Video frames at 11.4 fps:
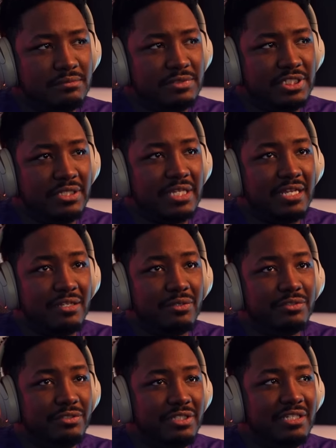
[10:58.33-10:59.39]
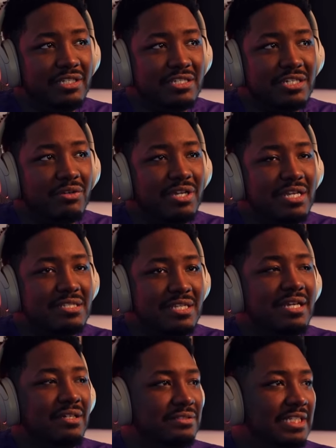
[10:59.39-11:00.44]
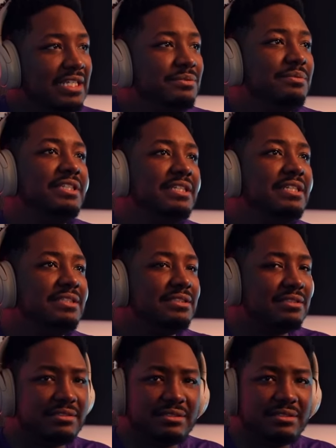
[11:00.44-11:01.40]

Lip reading: Shit, I know. You need to get your ass out. That's what it is.